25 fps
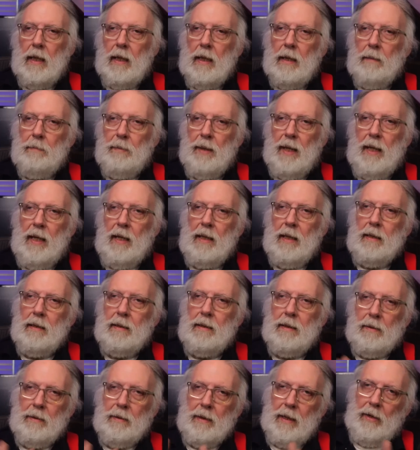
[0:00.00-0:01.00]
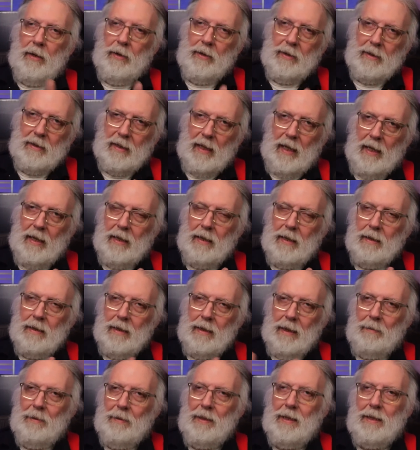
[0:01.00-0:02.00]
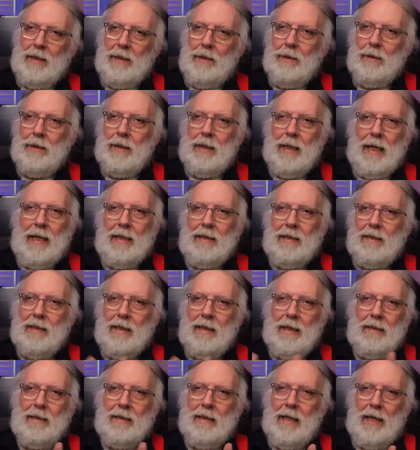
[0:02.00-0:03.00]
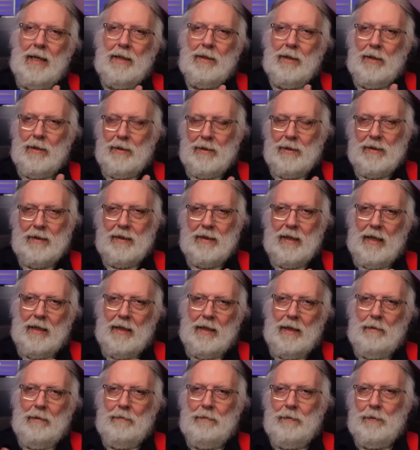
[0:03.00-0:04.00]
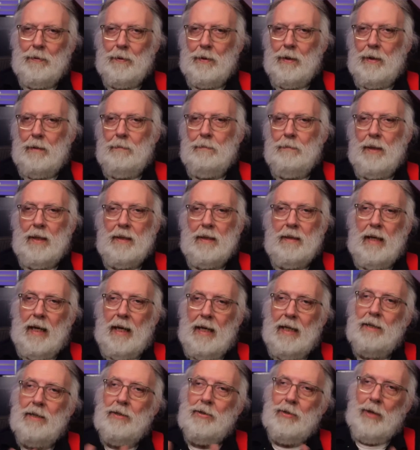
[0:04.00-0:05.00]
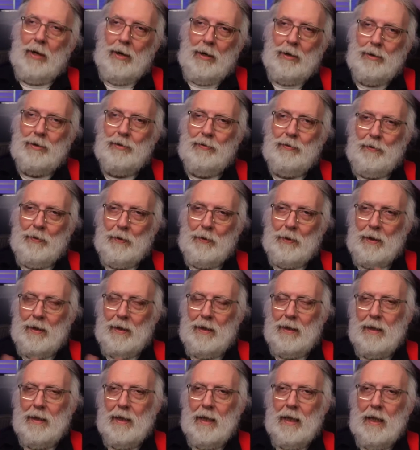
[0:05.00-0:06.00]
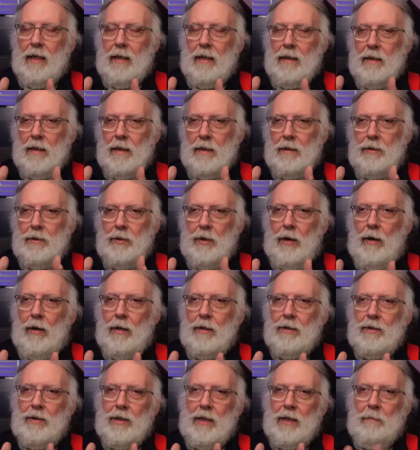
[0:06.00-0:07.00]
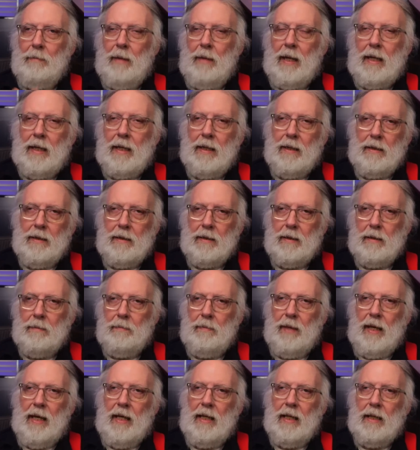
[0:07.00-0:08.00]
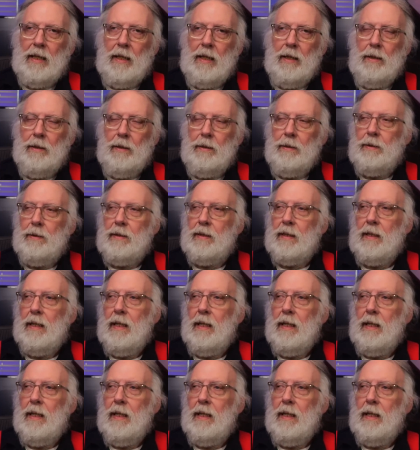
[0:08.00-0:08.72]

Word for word: But don't get all excited. I mean, it's not hard to sign up for it, but they charge for it. The charging mechanism they use